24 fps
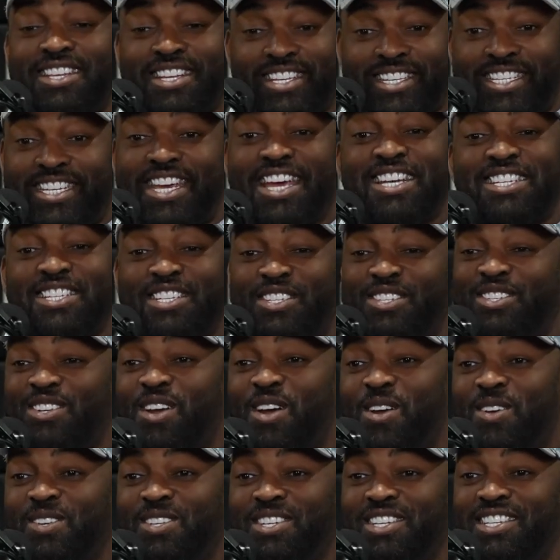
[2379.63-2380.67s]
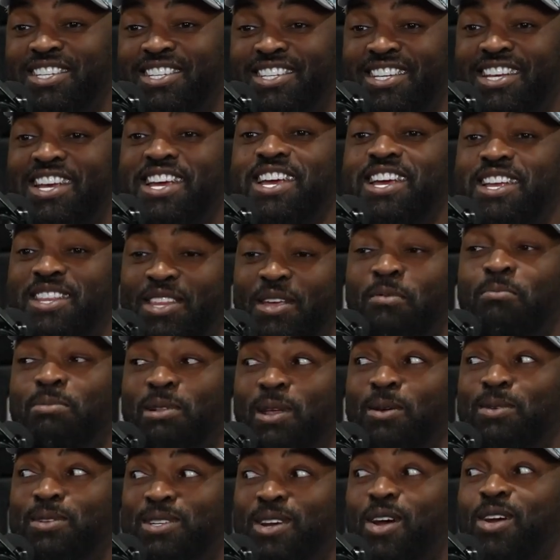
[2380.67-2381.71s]
Texans jerseys, them
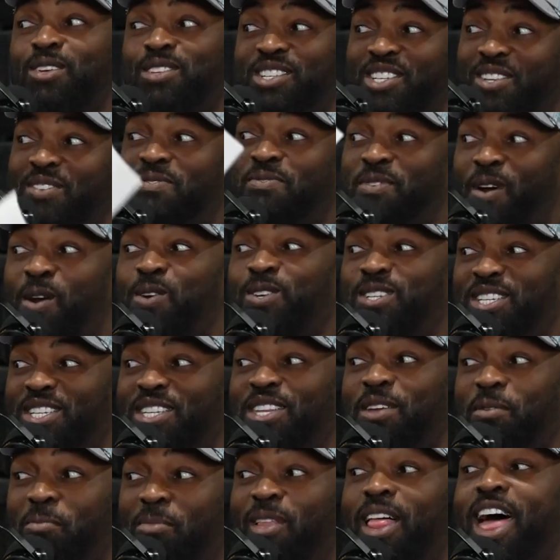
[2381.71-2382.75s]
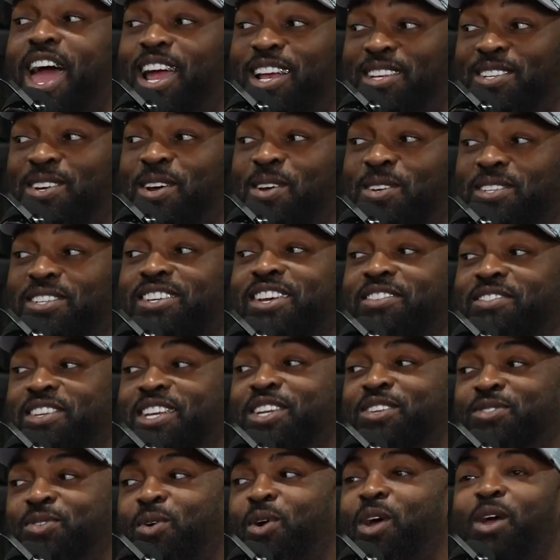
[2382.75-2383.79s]
blue jerseys versus the black jerseys of
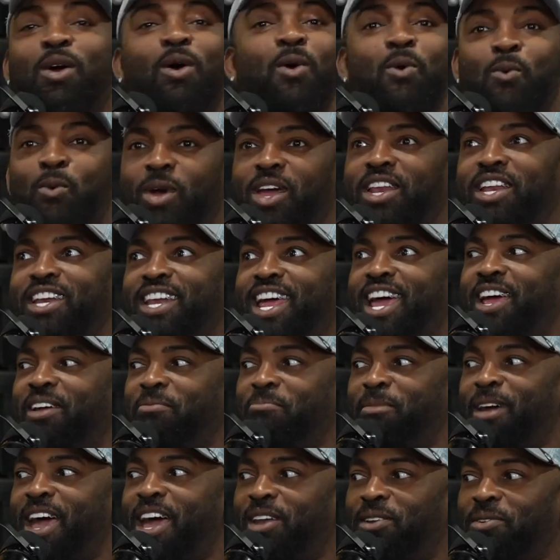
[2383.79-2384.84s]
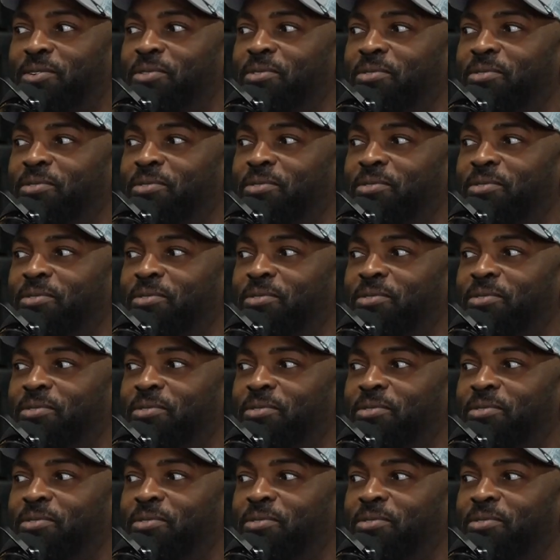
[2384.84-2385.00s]
Detroit. Who winning that battle?